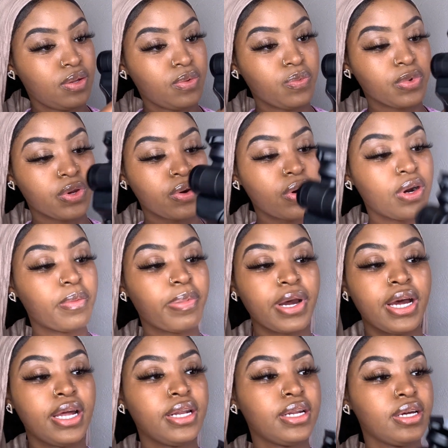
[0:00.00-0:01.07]
Record
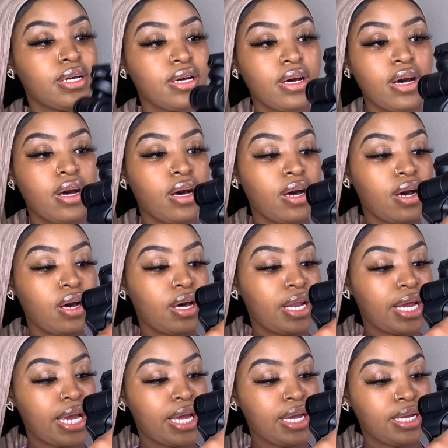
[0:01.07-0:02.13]
button, all
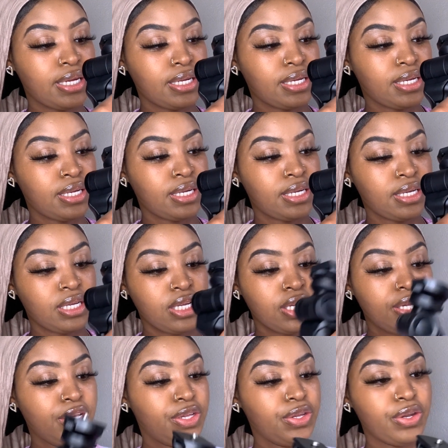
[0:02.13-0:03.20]
that.
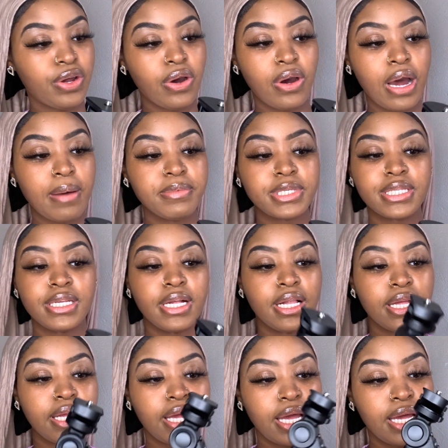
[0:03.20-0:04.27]
You know, I'm
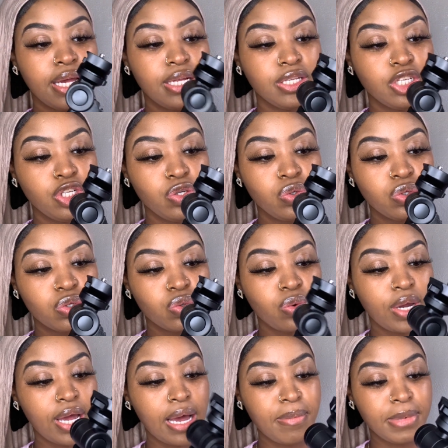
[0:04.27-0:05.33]
still getting used to
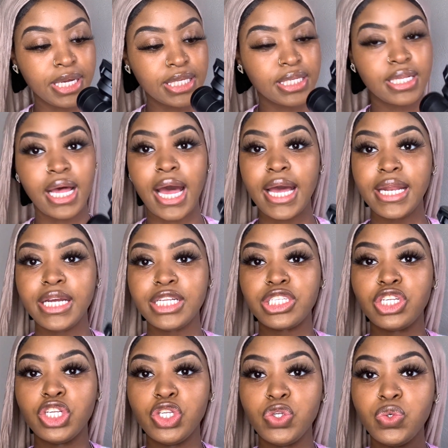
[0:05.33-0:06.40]
it. I'm excited
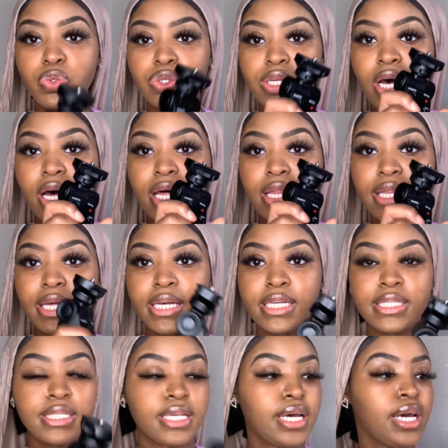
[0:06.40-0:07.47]
to use all
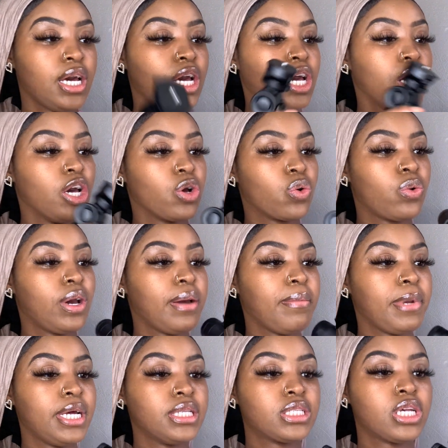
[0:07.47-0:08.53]
this
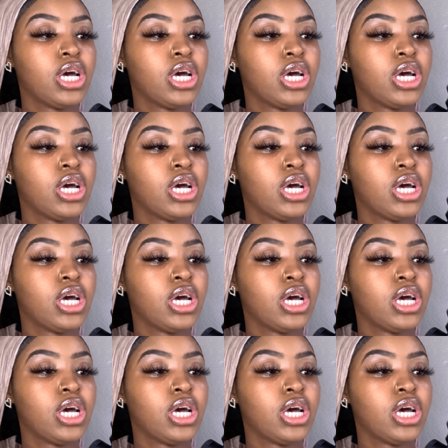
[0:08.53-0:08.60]
equipment.